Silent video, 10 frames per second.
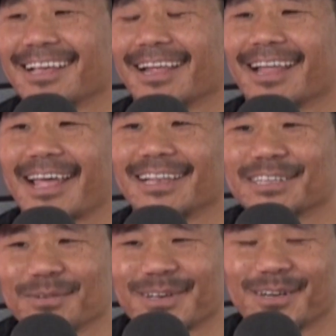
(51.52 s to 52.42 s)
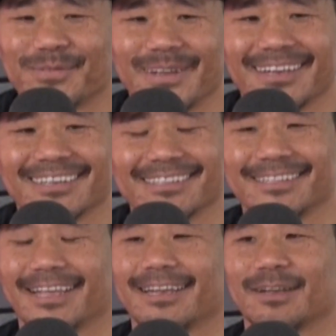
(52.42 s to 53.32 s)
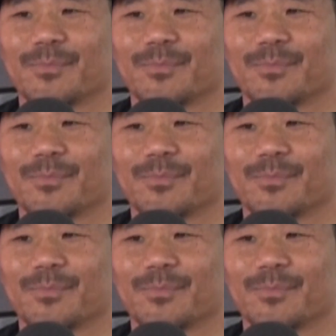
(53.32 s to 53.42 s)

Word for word: And I had little confidence. Then